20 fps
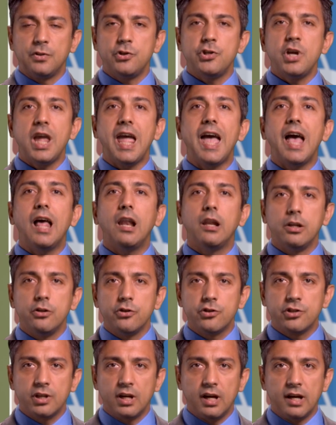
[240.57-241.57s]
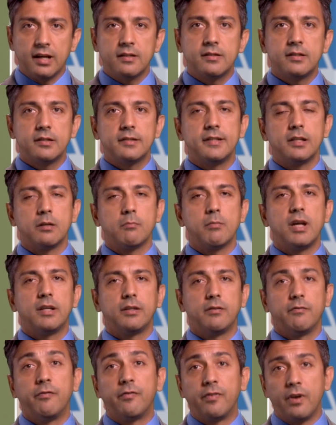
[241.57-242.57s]
challenge
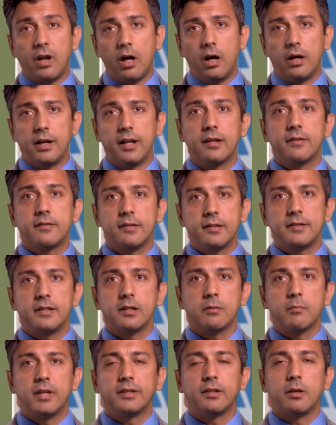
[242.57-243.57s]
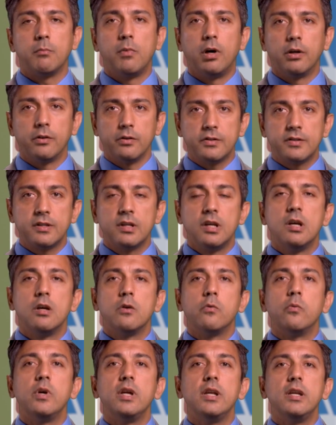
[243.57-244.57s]
flawed existing mental models,
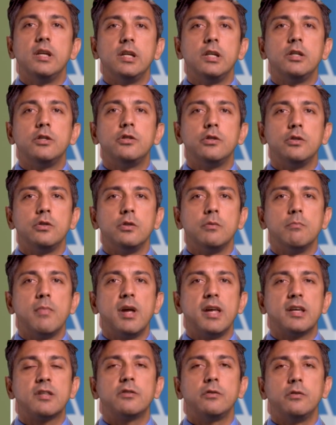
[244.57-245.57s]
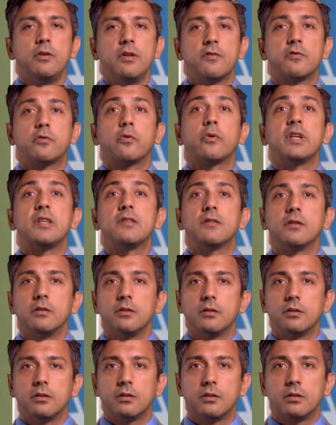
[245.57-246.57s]
we need to make students
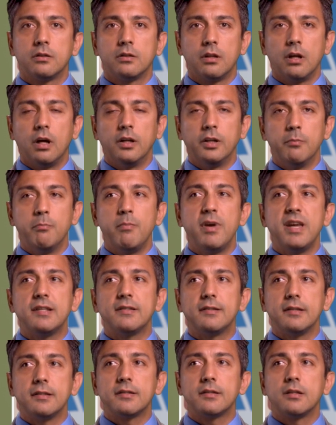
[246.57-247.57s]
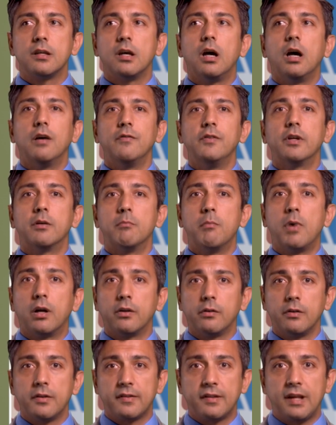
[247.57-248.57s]
reason on the basis of their
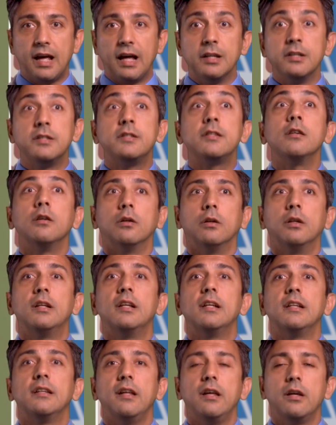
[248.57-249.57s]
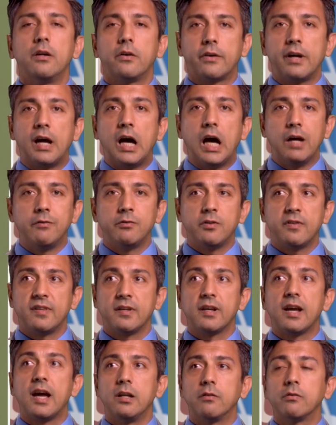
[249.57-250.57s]
models until they arrive to
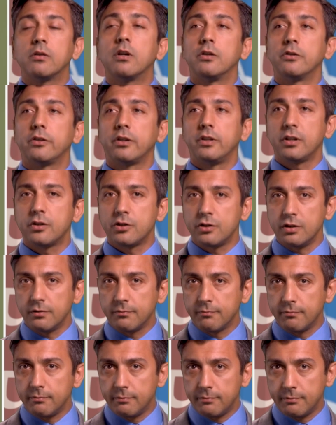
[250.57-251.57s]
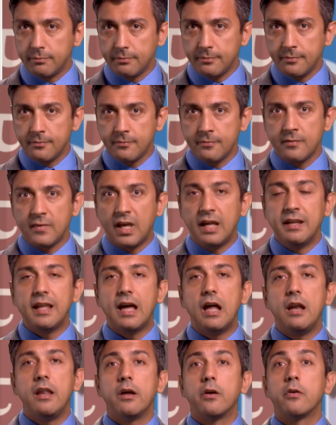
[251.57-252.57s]
some kind of contradiction. And
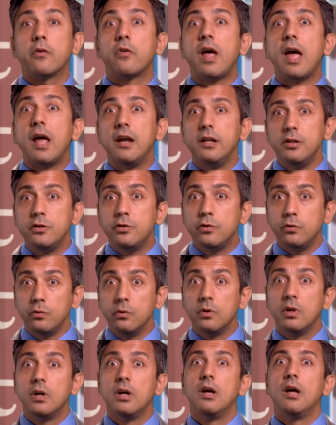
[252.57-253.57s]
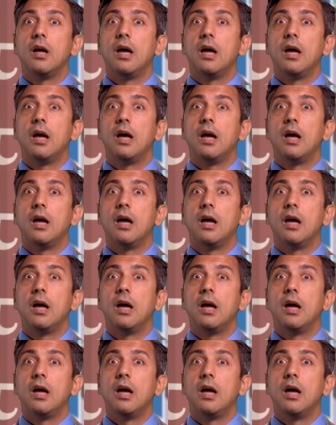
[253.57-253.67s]
then they're ready to